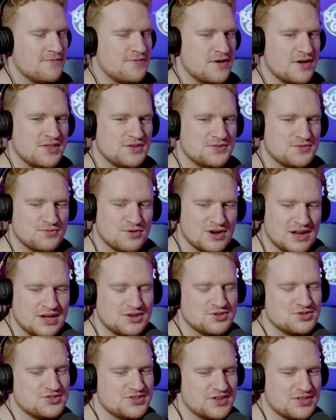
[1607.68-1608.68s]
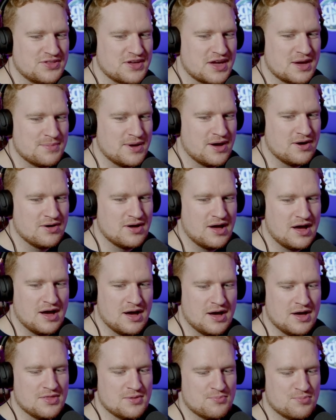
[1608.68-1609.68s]
I find this really interesting thing about
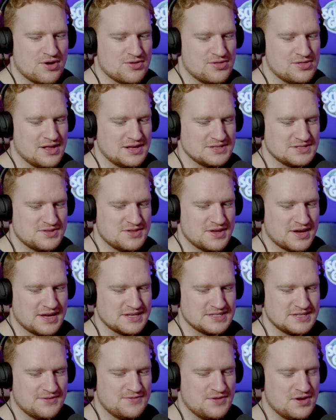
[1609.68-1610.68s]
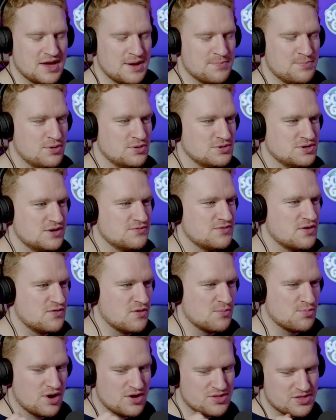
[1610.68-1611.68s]
uh, the breathalyzer thing is if you get pulled over
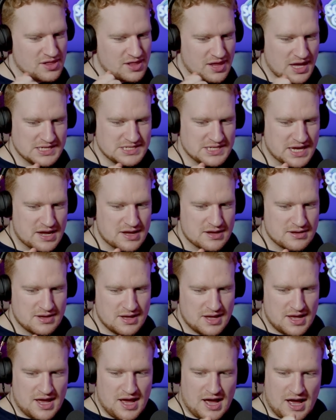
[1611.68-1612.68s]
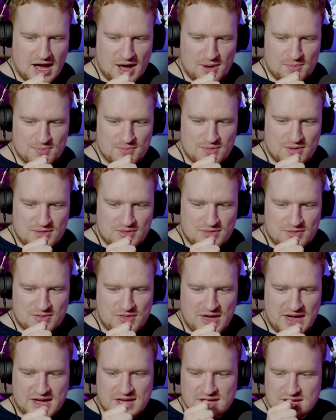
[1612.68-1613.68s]
for breathalyzing, mm-hmm. um,
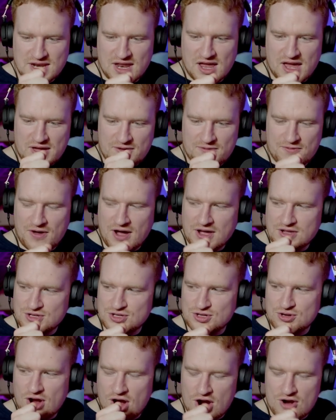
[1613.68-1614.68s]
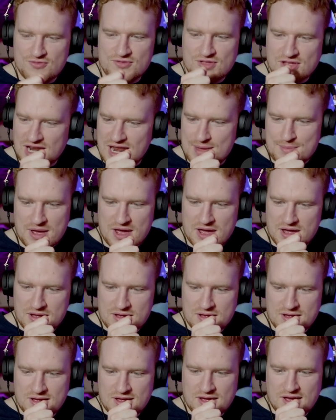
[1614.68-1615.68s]
they can like find you over the limit,
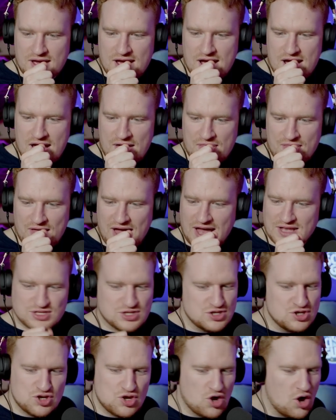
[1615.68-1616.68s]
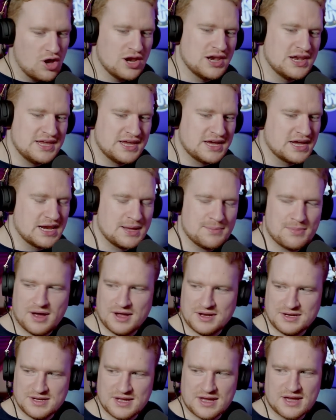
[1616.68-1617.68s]
and that's not legally
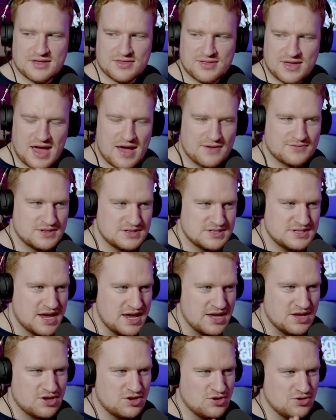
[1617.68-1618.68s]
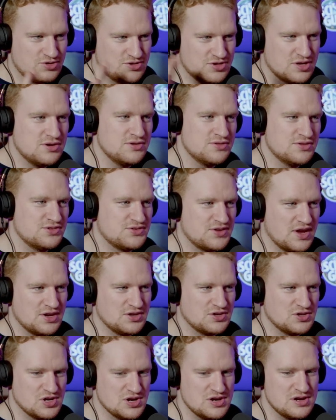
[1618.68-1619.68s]
binding. They have to take you to the
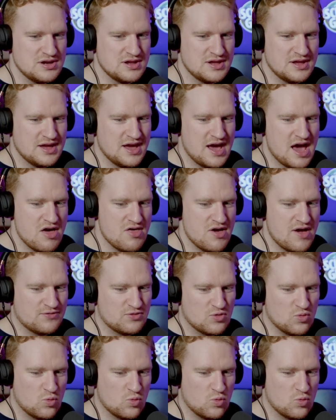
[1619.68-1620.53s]
station and they have